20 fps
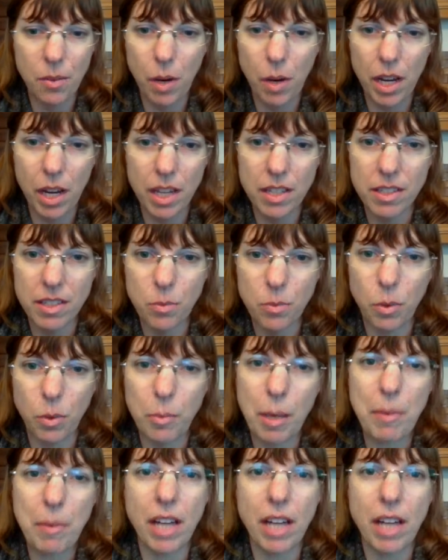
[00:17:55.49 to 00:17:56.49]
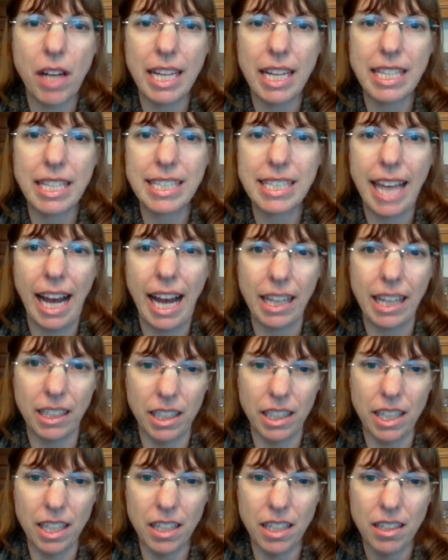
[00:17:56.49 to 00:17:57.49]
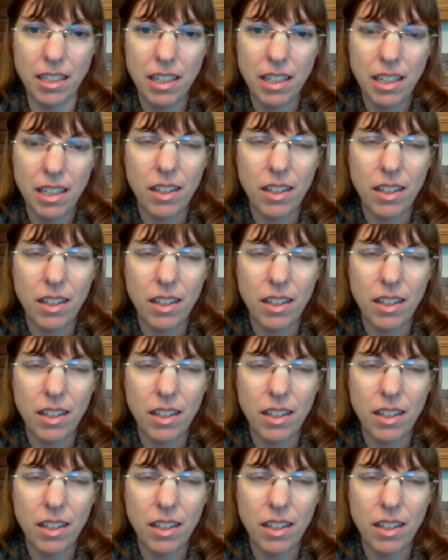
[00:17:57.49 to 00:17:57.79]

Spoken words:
was, well, maybe not exactly